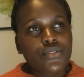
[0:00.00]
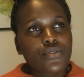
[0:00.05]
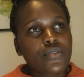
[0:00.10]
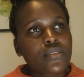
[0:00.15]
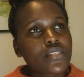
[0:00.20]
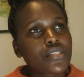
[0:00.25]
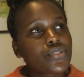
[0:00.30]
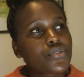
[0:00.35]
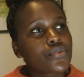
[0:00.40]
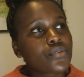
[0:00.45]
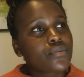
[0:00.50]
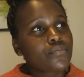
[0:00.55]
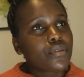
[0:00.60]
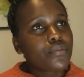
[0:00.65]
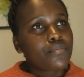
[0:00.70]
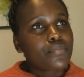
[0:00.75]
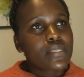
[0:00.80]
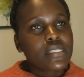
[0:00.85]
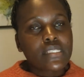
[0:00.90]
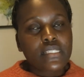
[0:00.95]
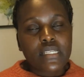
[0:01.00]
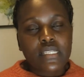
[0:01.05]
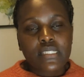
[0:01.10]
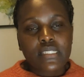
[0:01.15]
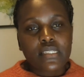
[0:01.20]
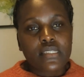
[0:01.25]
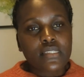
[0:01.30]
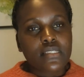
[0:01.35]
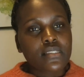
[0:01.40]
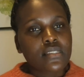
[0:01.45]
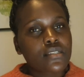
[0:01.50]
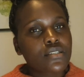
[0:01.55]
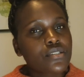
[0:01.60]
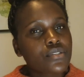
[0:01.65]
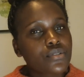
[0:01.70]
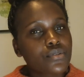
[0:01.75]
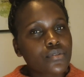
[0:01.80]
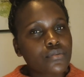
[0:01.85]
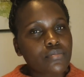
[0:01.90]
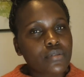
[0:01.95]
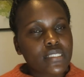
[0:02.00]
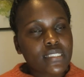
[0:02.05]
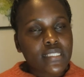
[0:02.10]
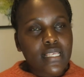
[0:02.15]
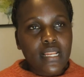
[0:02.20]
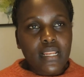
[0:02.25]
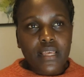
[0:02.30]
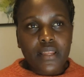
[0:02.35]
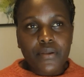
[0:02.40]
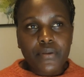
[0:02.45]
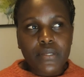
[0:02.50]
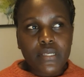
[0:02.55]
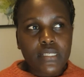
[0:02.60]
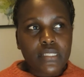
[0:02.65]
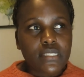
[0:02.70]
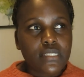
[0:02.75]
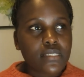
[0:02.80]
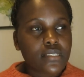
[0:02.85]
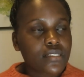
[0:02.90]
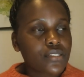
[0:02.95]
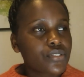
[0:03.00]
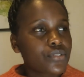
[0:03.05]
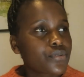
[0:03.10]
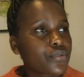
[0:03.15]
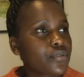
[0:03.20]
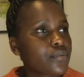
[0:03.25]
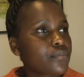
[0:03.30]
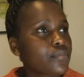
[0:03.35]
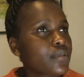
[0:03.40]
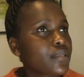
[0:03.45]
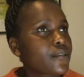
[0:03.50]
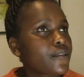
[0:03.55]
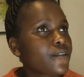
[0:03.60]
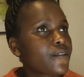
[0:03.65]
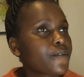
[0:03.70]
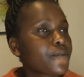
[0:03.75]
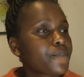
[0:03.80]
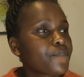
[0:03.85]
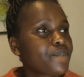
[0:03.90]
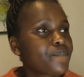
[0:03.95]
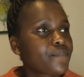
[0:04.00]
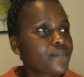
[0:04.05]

So this could be businesses, this could be salaries, this could be,